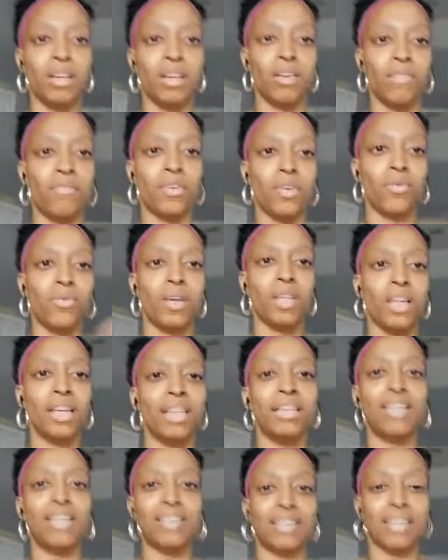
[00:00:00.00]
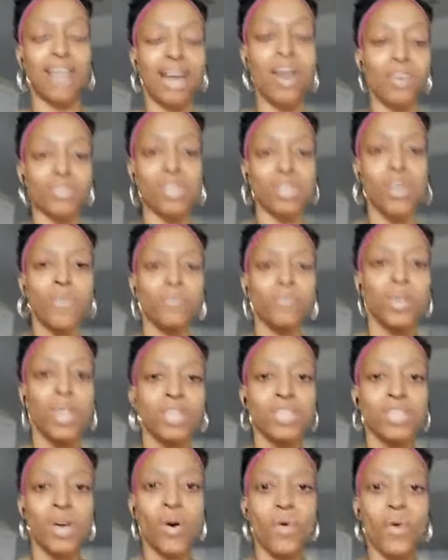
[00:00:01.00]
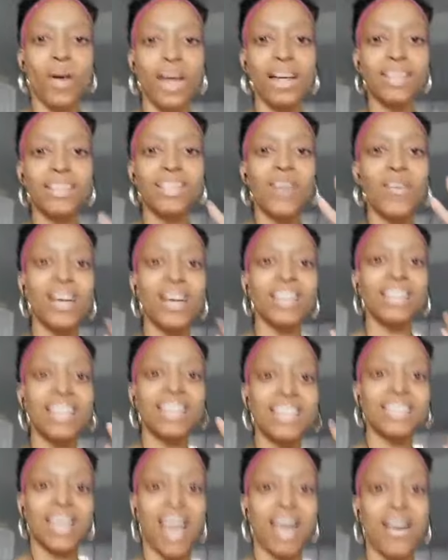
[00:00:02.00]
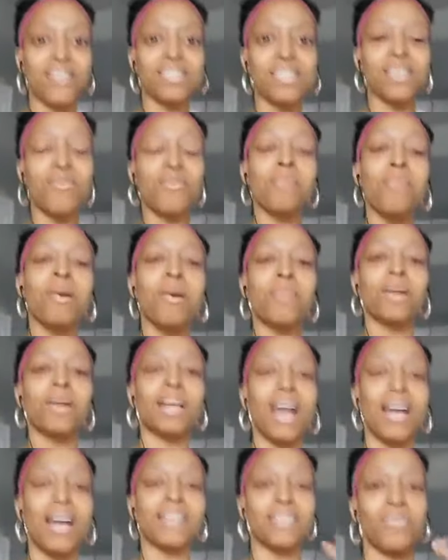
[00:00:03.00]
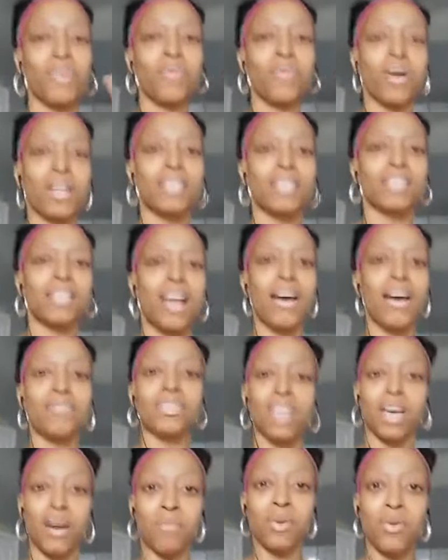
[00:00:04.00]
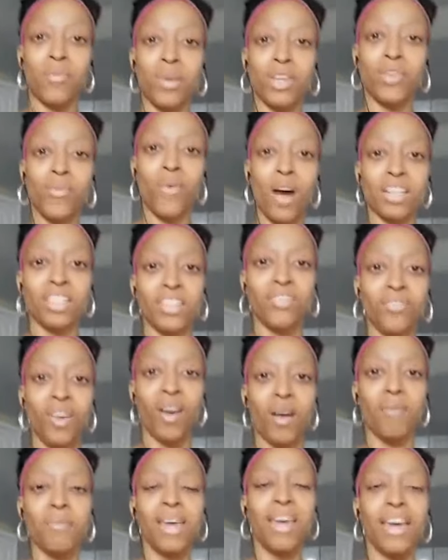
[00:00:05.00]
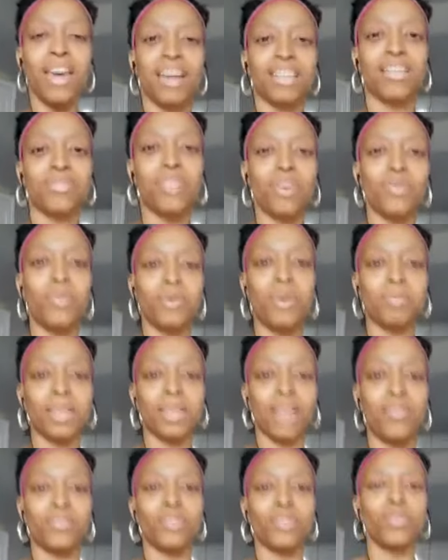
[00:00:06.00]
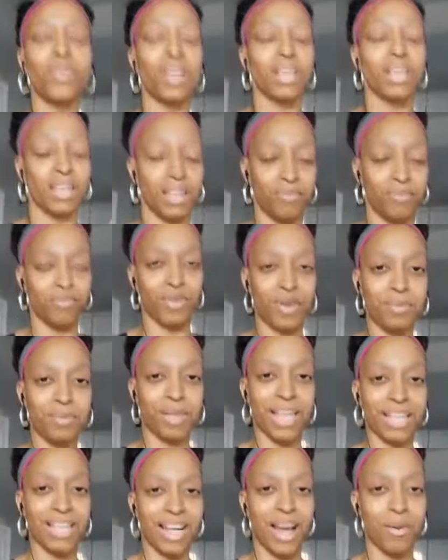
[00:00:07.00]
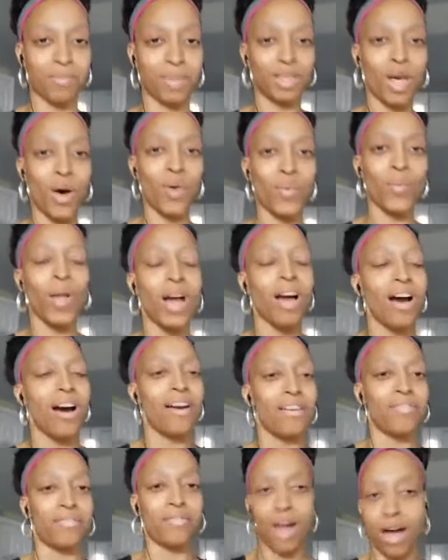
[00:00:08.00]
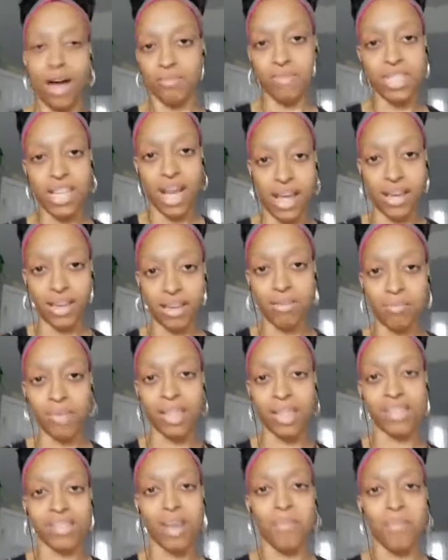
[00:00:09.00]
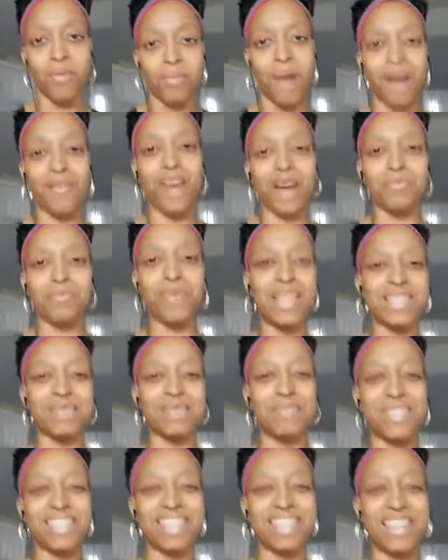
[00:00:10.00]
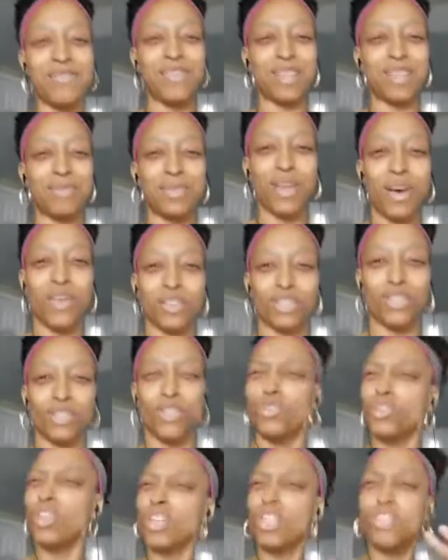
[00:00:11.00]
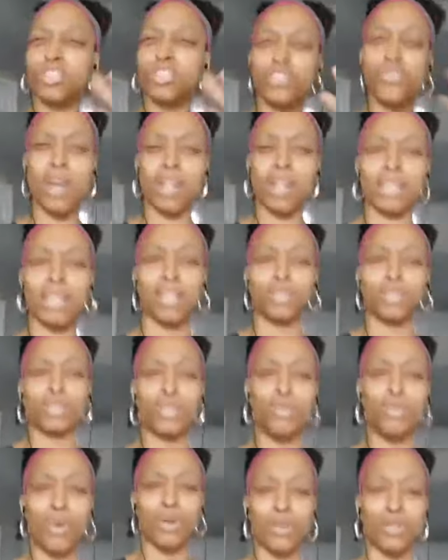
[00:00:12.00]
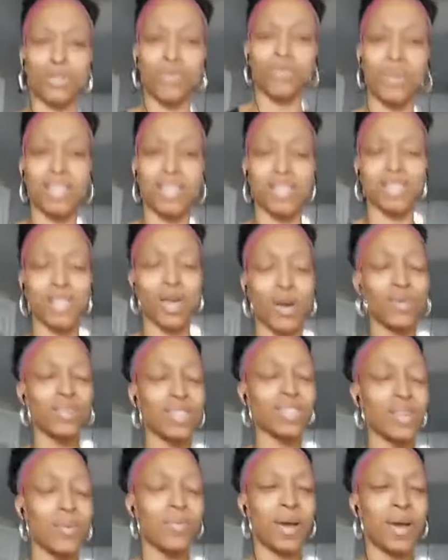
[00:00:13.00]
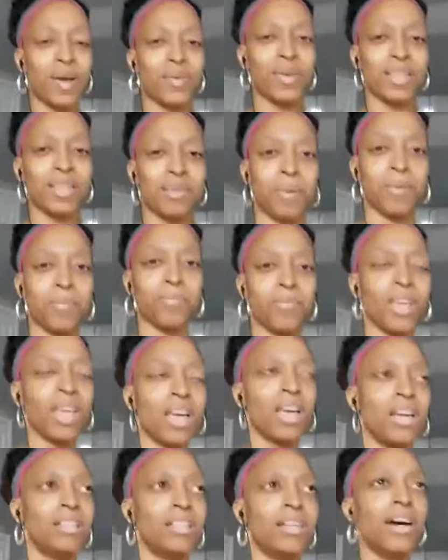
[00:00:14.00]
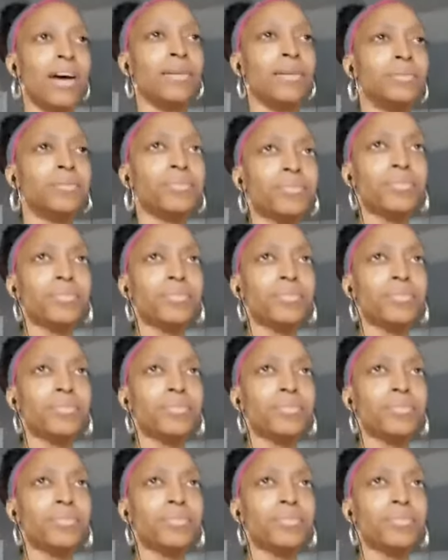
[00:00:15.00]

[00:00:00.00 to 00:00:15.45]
viewing anything else. So hello, Alicia Harrison. Remember, guys, if you're watching live, tell me where you're watching from. And if you're a replay viewer, hit replay down below. If I'm shaking because I'm on my vibration machine while I'm talking to you, just trying to kill 2 birds with 1 stone. So bear with me. Now,